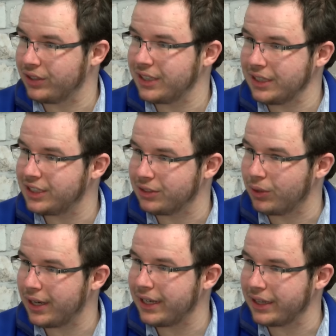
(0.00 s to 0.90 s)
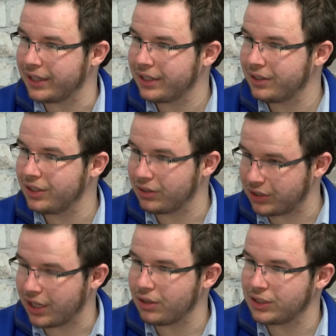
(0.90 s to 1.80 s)
of the season, really. You know,
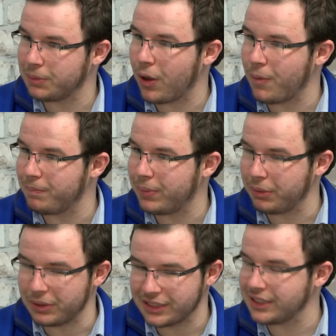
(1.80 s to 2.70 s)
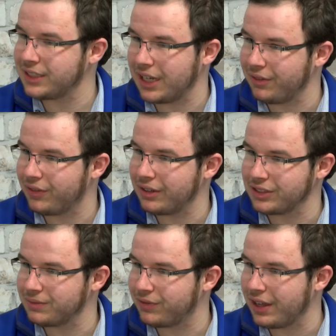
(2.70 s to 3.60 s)
to go to Pompey with
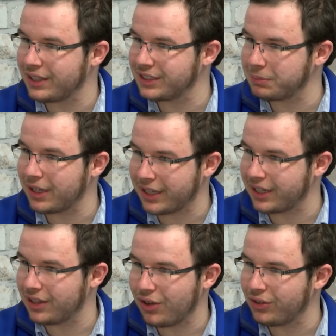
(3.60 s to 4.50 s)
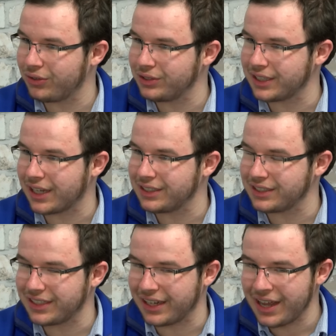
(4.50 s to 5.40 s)
16,000 fans making a lot of noise
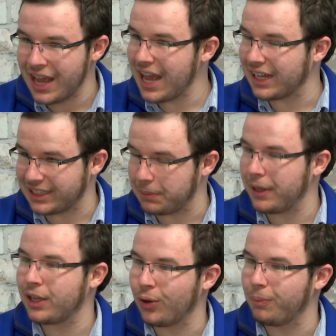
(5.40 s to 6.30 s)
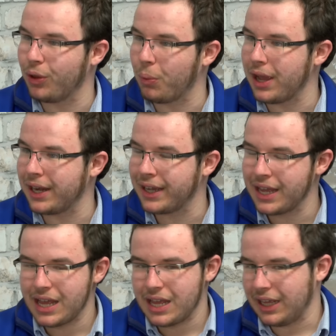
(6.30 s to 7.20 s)
against you and to pick up the win,
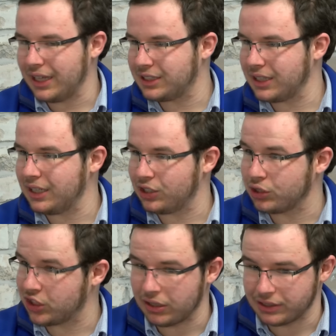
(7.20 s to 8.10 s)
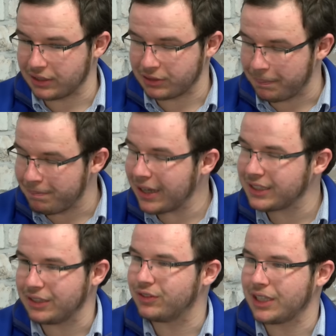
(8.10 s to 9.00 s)
it just shows it's a
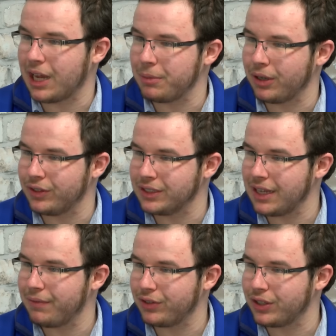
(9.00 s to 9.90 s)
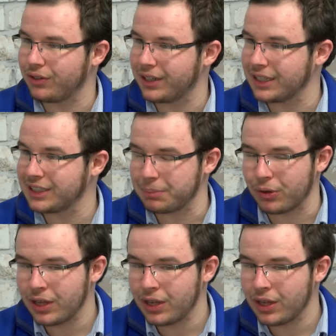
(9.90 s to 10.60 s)
massive statement of intent for Doncaster.